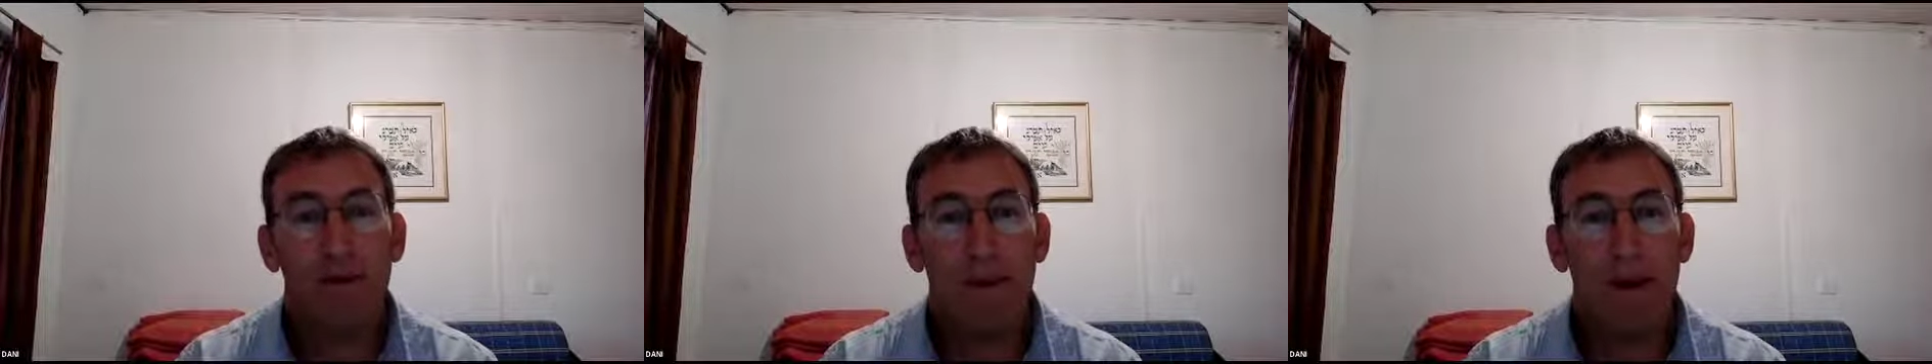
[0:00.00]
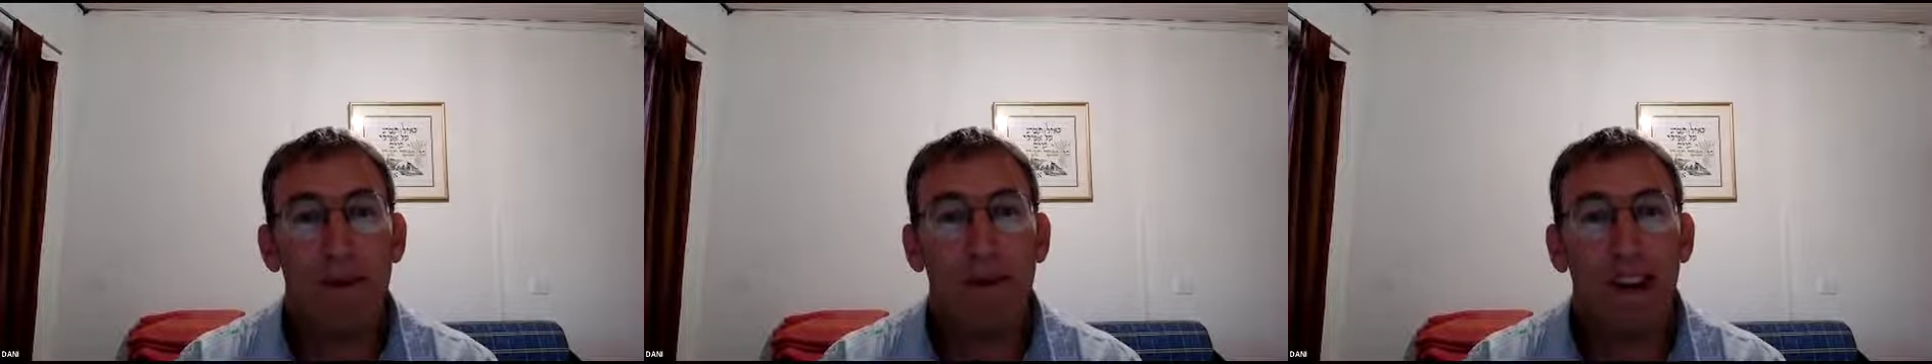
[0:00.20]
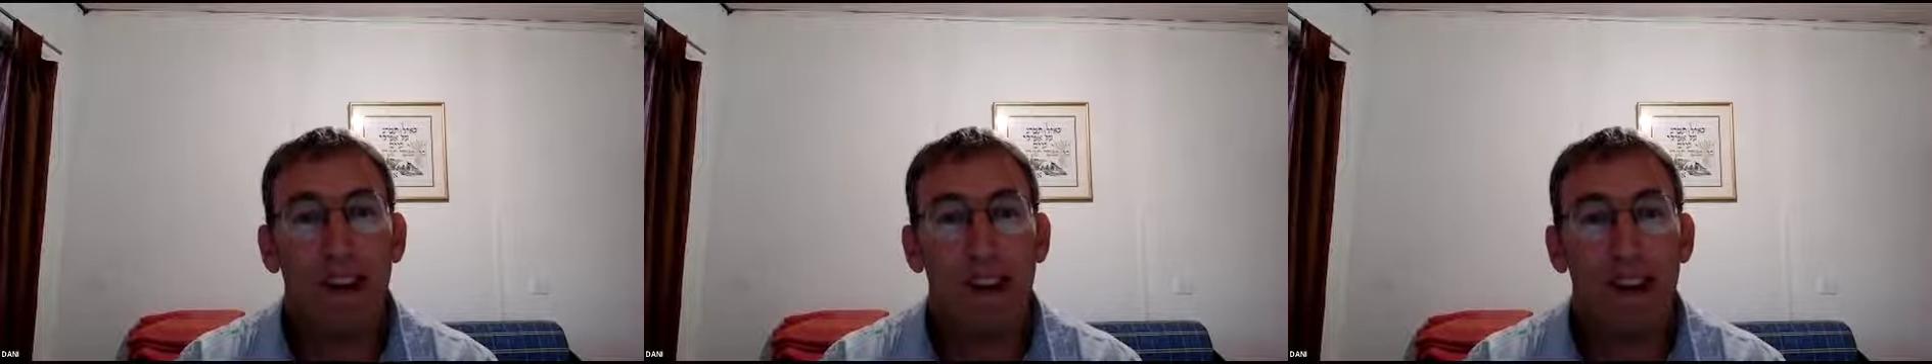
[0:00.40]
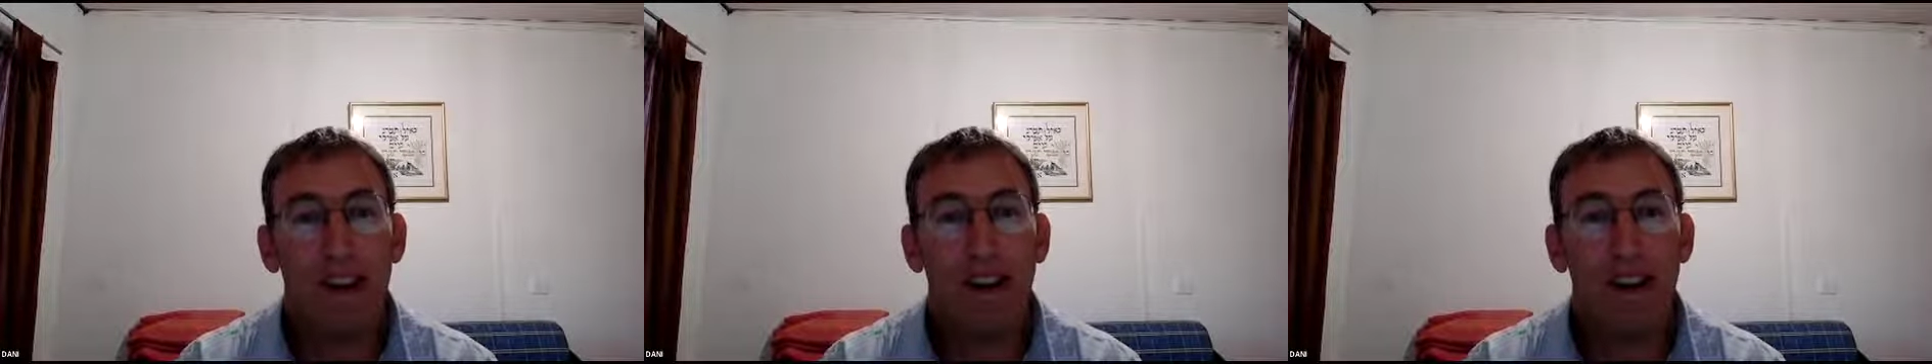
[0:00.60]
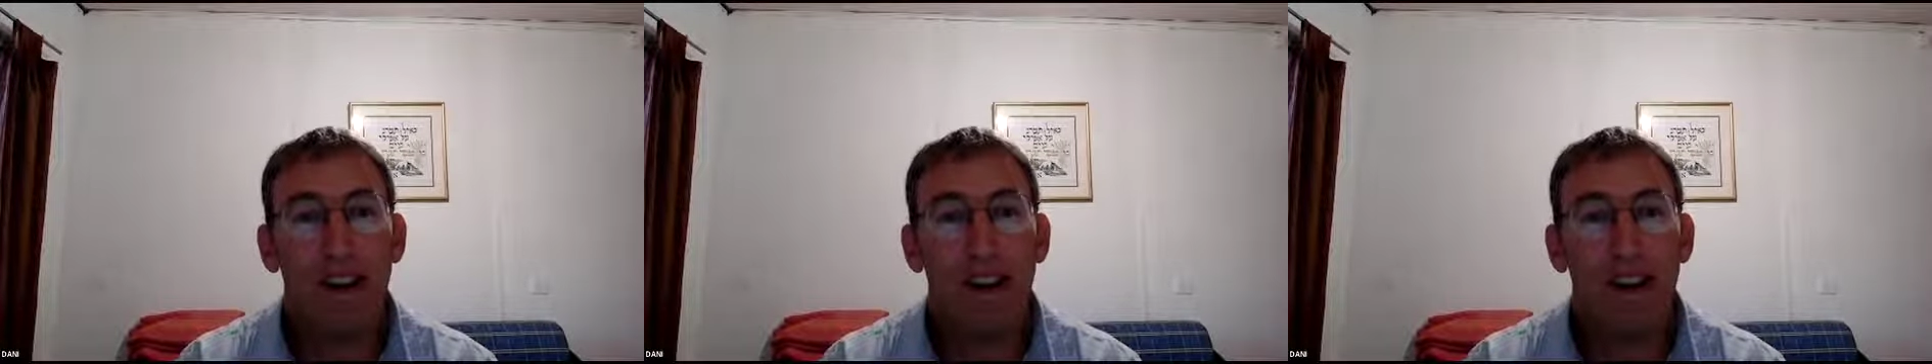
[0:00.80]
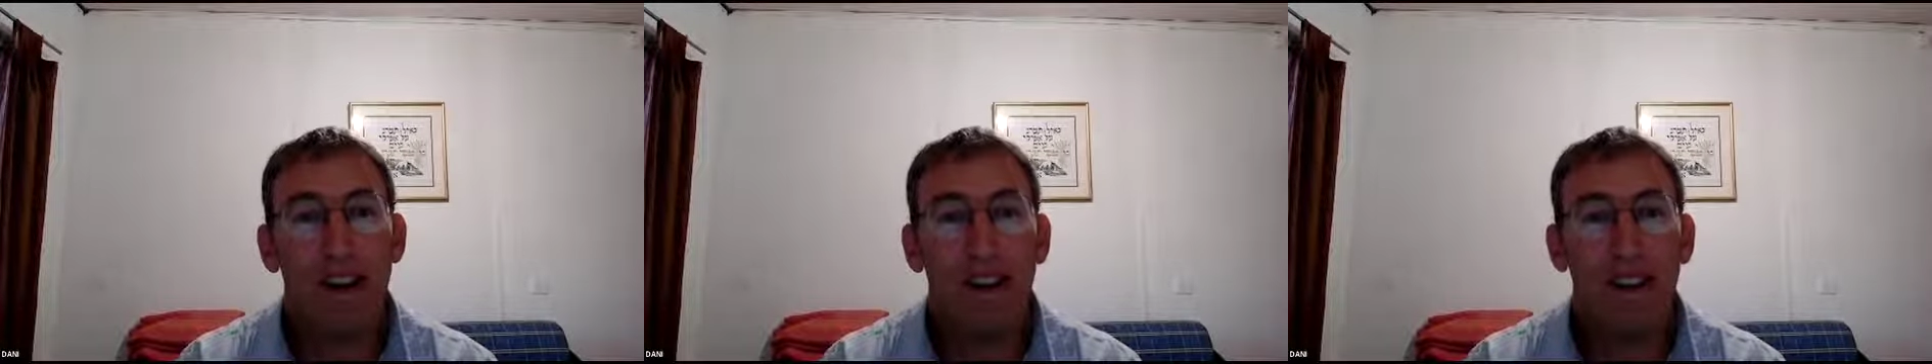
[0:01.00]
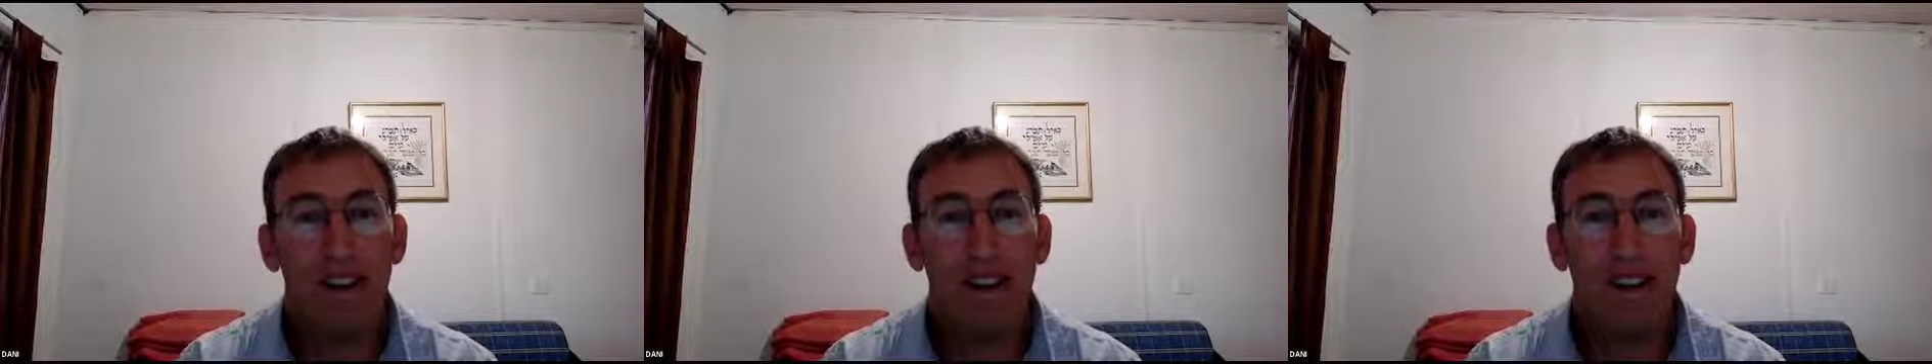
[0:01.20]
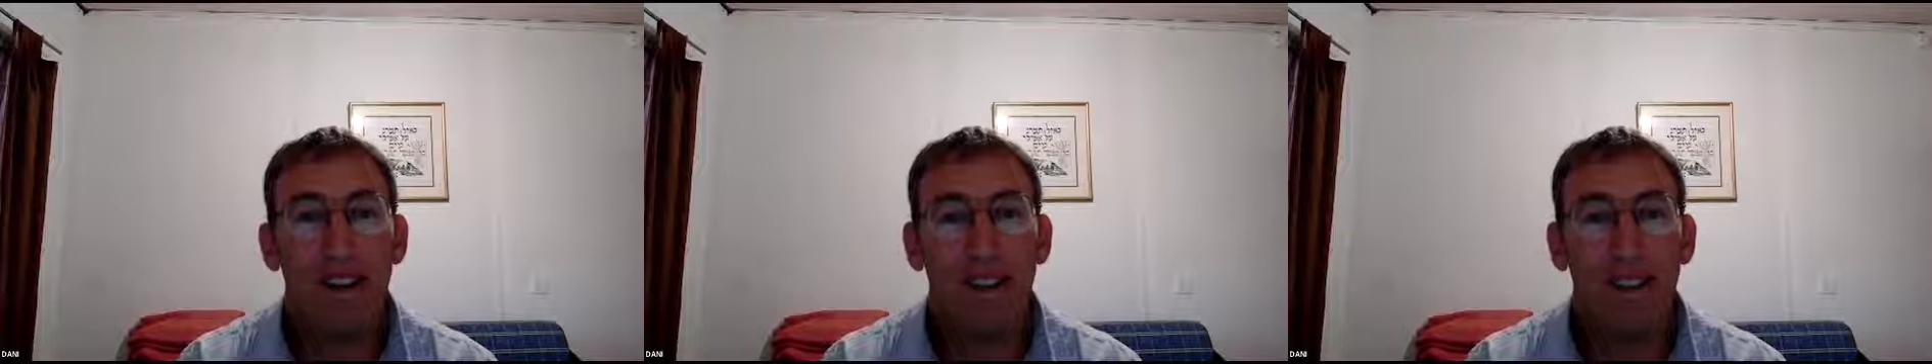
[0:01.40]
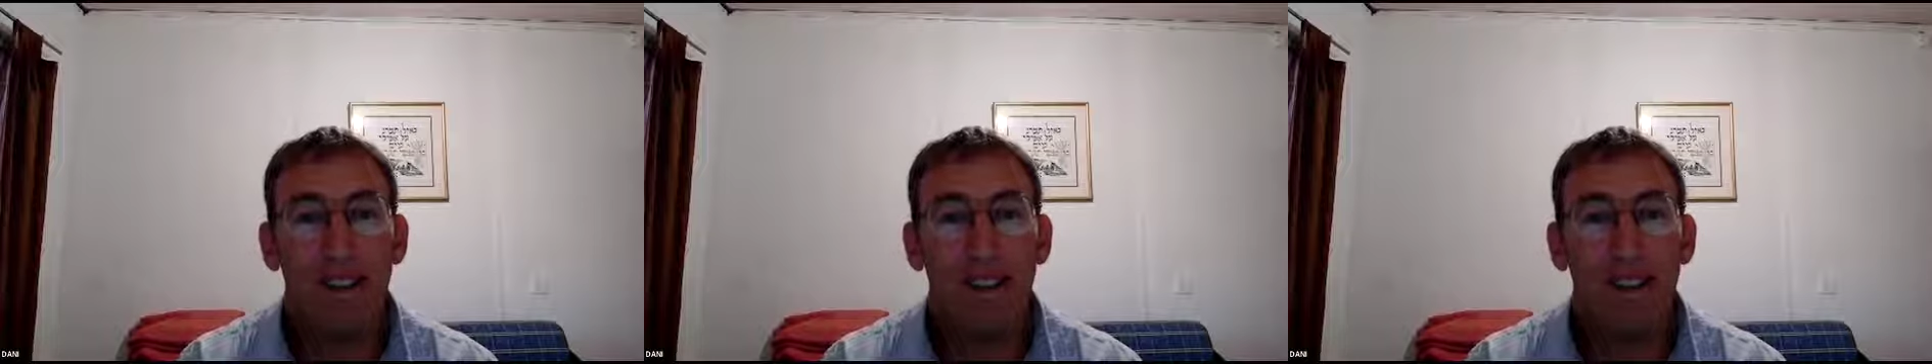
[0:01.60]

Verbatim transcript: maybe later on, at the